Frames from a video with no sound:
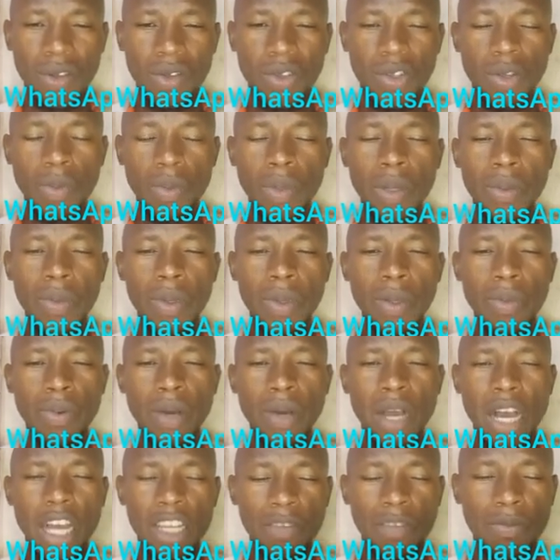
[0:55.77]
So many people
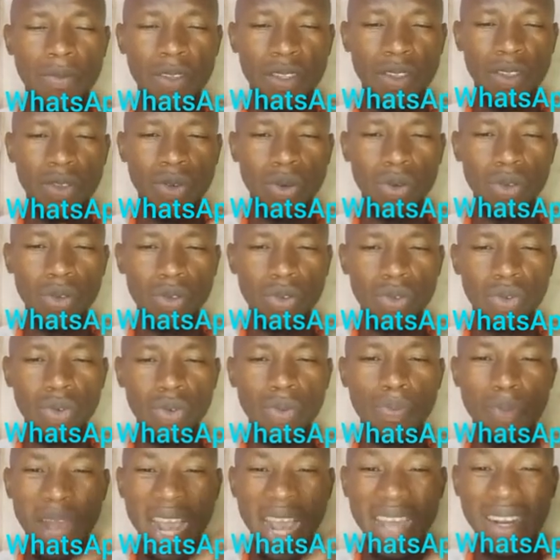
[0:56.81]
have been told to
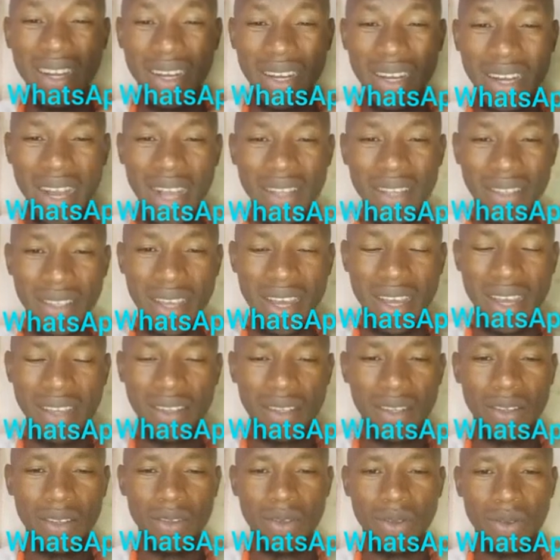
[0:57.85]
bind and cast their
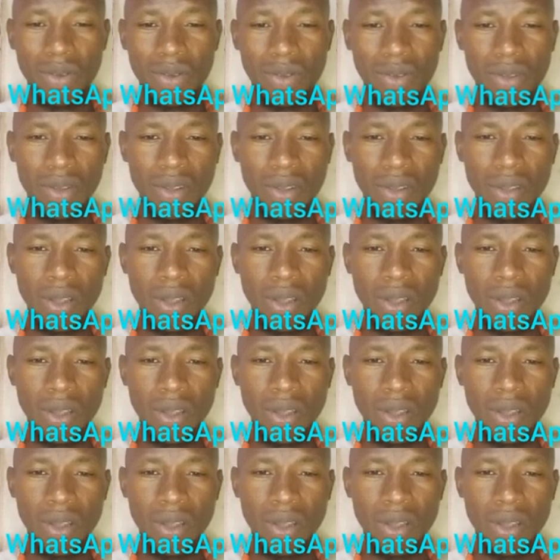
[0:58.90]
ancestors.